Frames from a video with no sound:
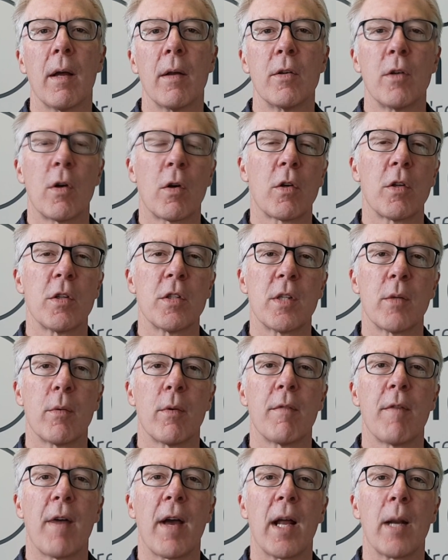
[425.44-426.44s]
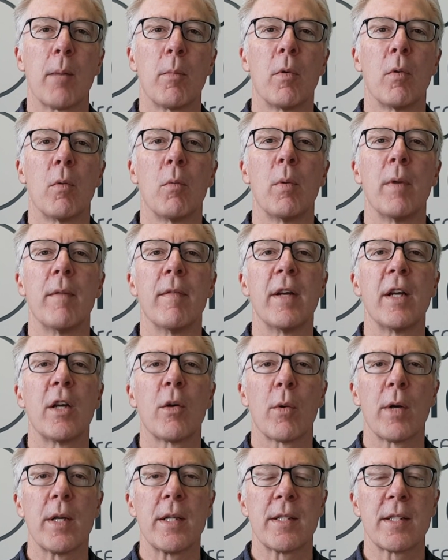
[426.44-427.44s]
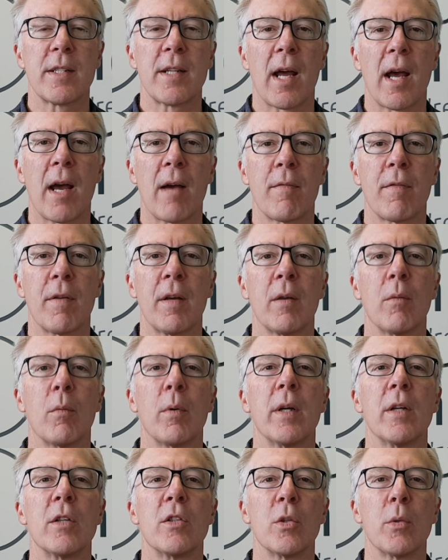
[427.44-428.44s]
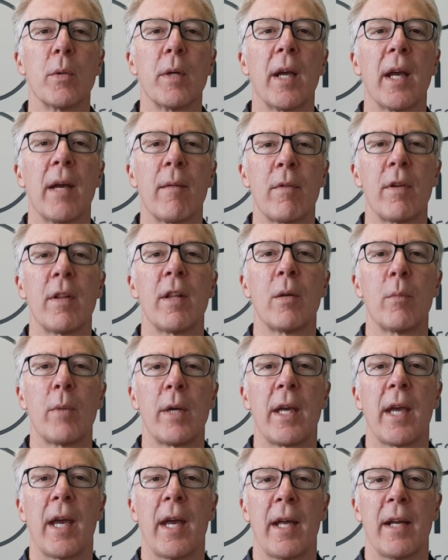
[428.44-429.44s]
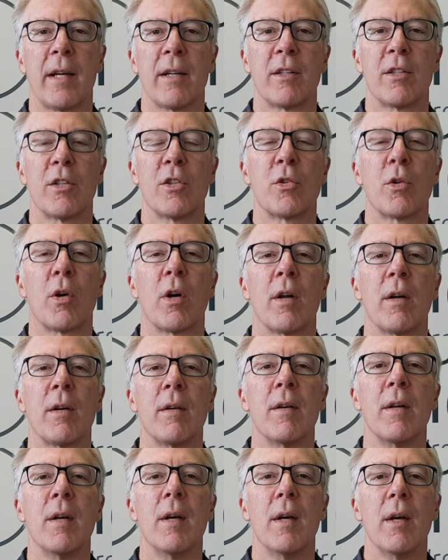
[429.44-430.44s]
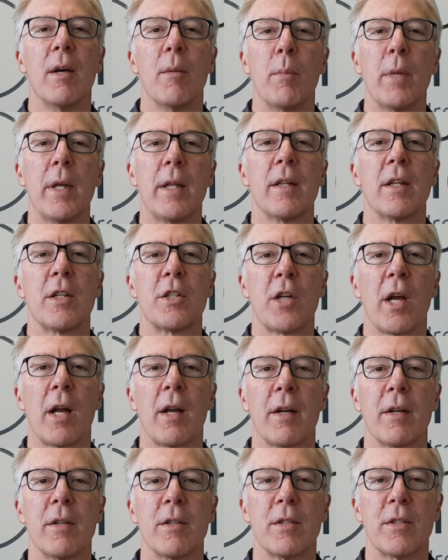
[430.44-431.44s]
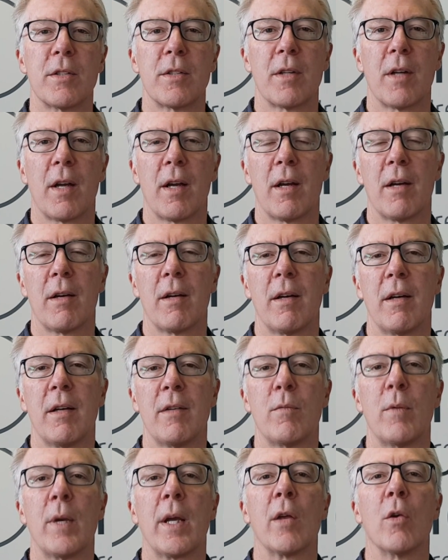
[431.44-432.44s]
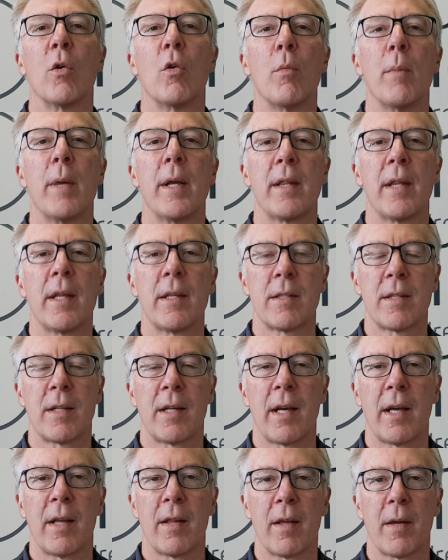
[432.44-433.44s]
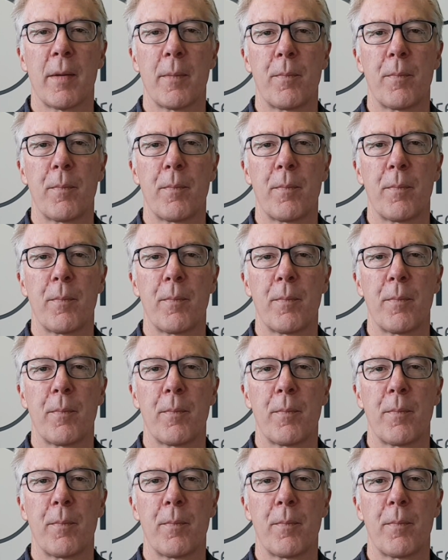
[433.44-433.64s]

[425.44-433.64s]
doctors are available. We've increased staffing. We are doing everything we can to try and meet the challenge, if we can all meet this together.